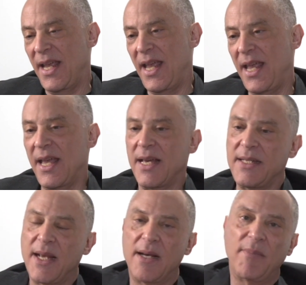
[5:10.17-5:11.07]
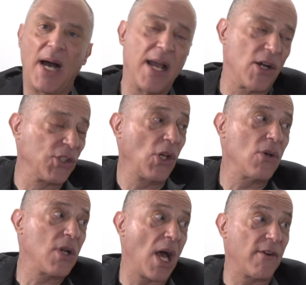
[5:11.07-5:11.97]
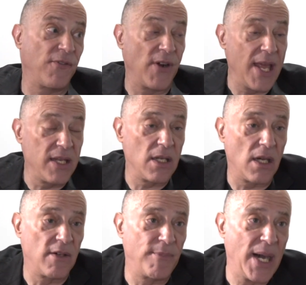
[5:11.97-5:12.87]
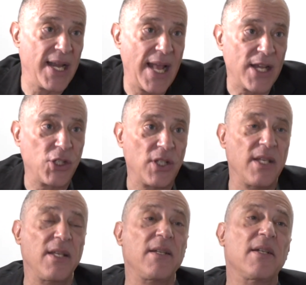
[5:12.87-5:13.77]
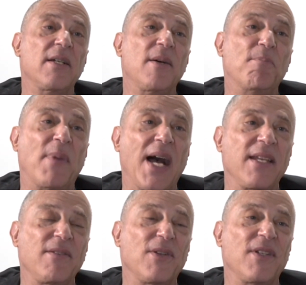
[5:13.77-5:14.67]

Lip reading: And I also got a friend of mine, actually my